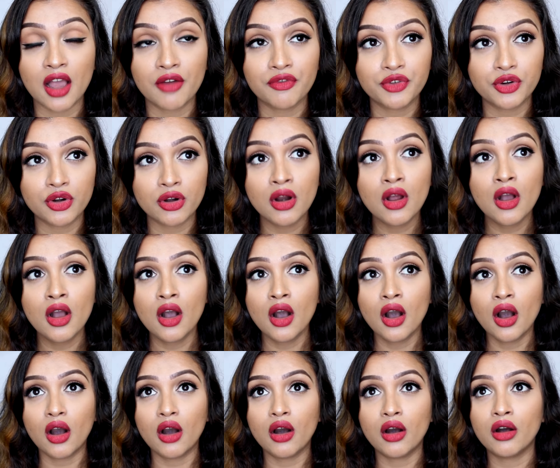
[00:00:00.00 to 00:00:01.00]
after
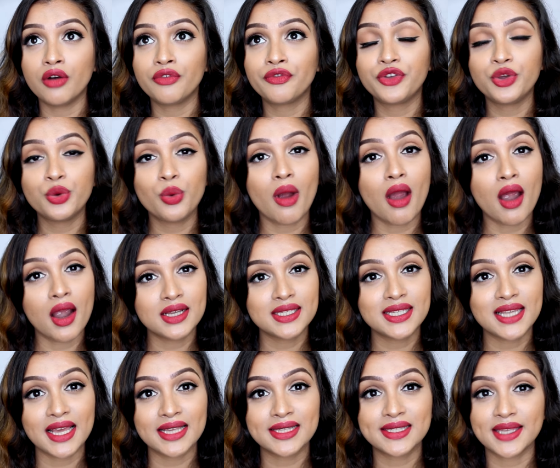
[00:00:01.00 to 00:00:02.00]
a few
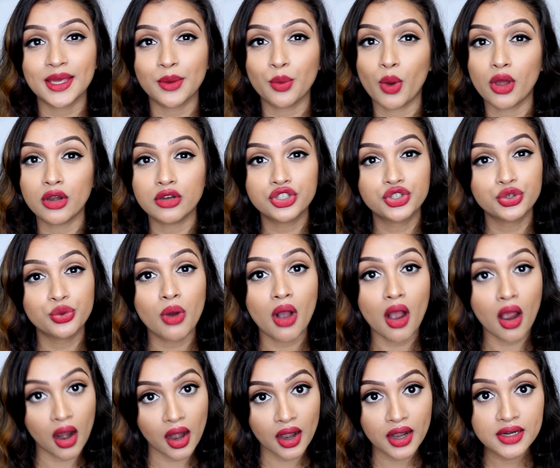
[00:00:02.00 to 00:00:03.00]
hours, like say
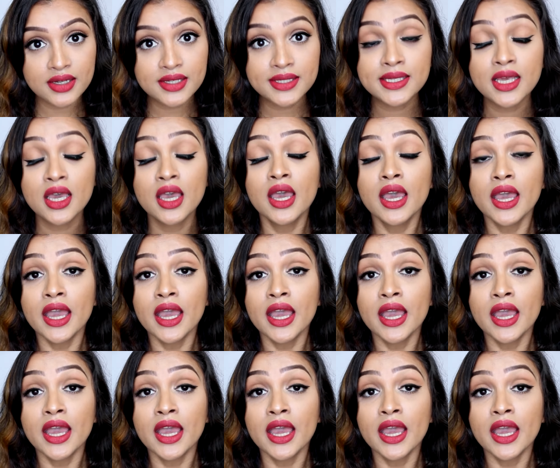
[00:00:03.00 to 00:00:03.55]
1-2 hours,